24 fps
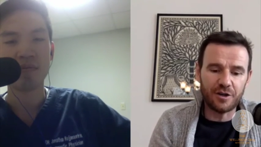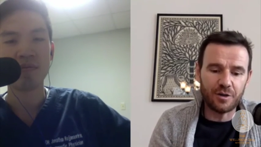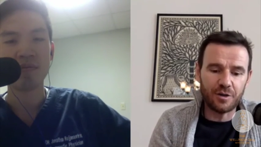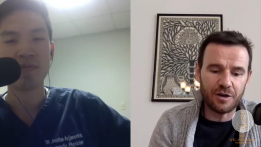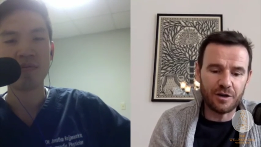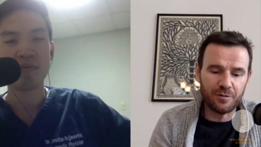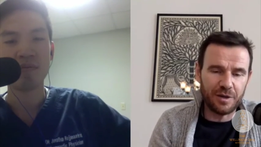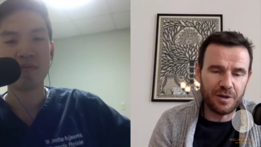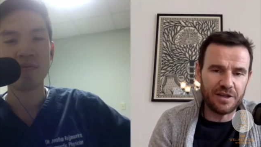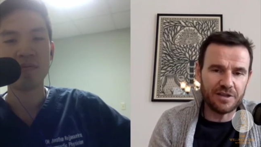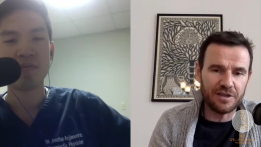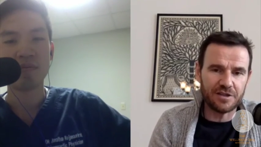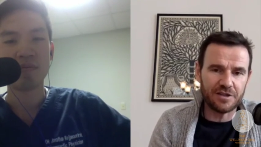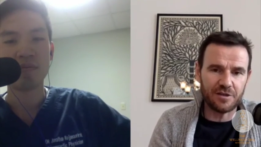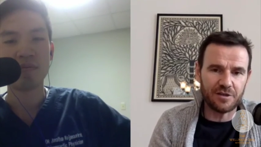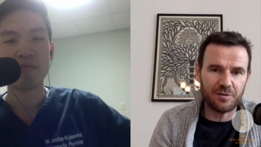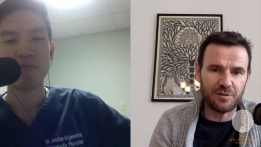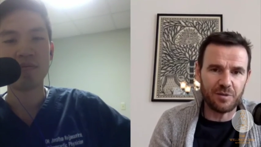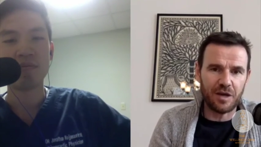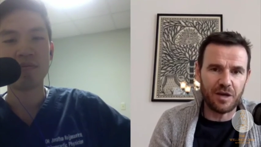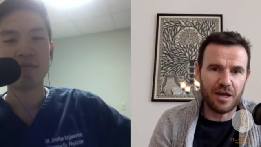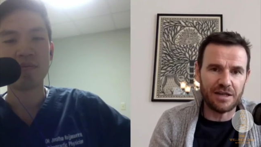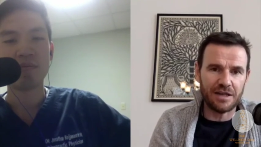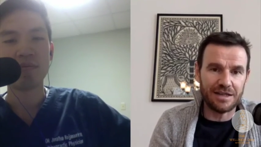Speaker 1: don't have peace
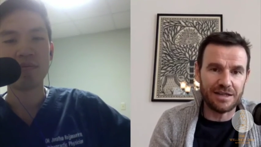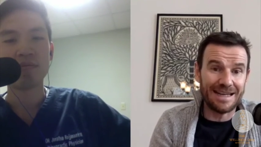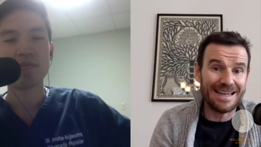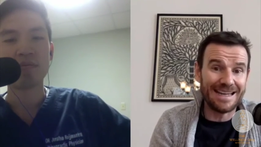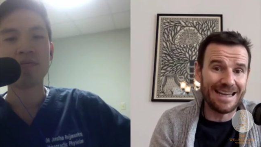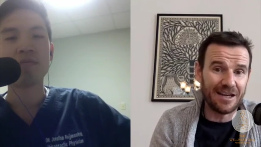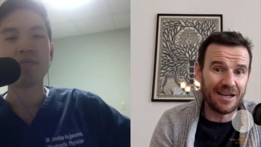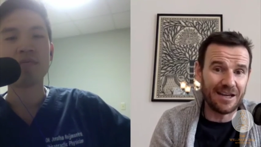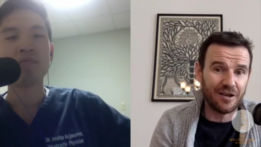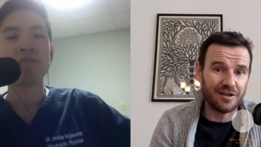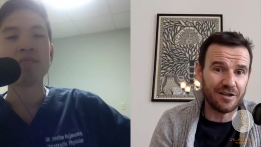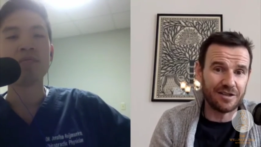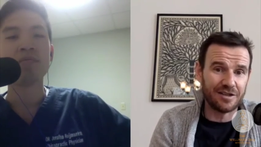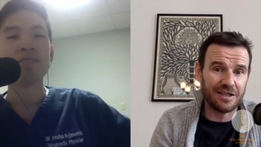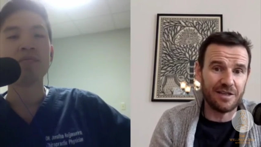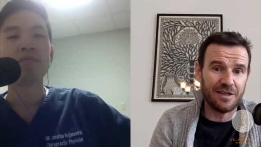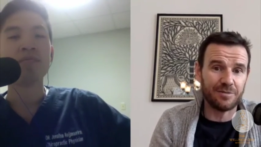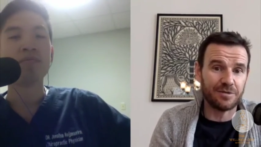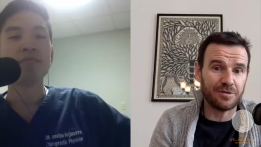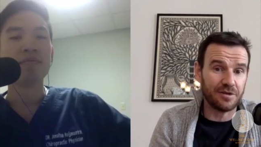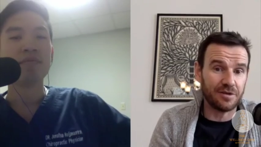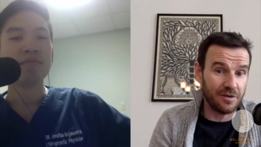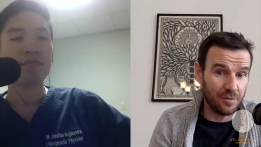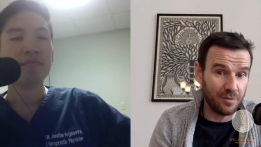of mind and I cannot
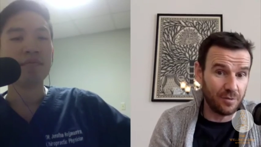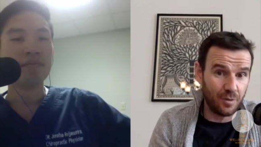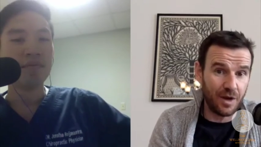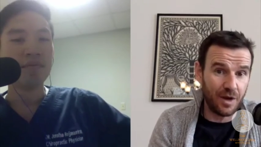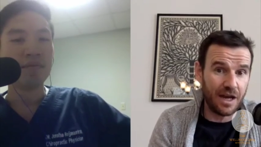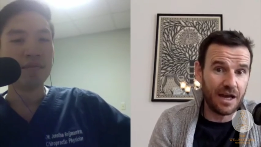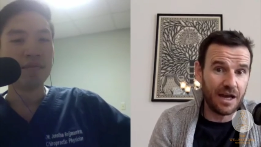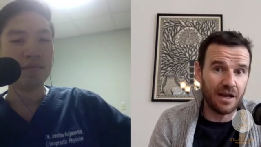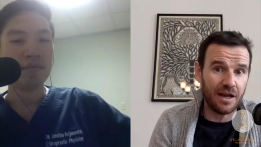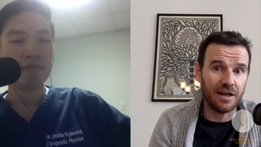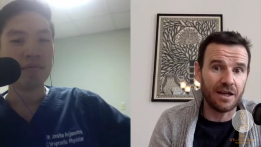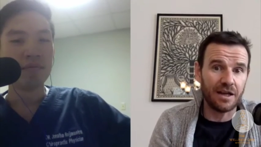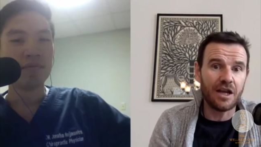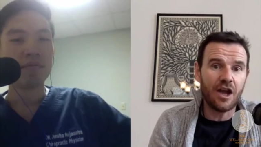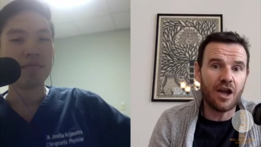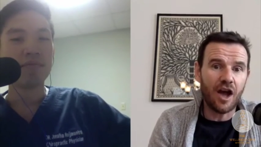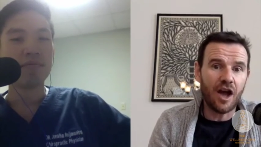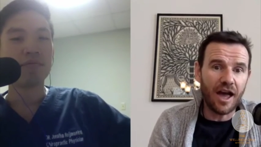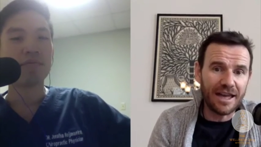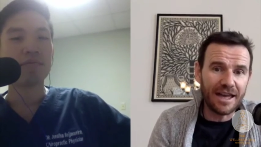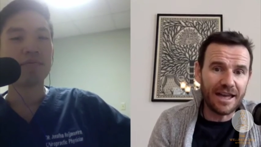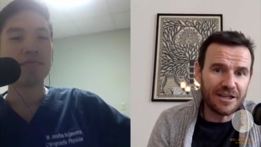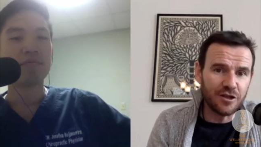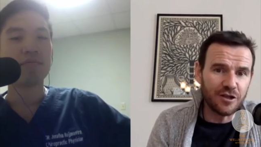sleep well,
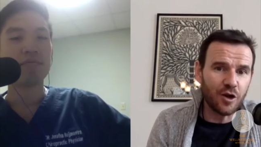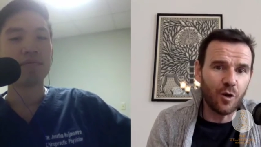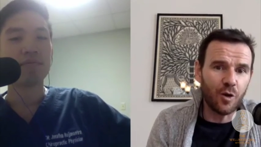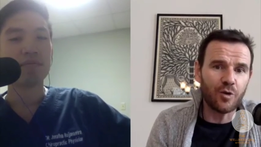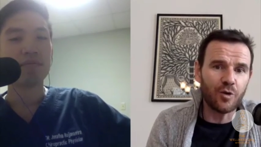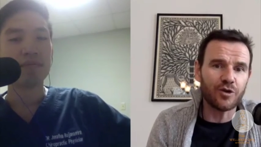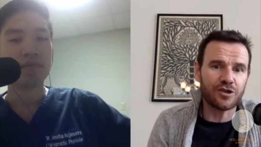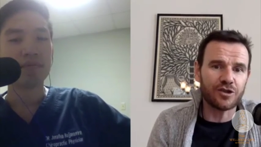I know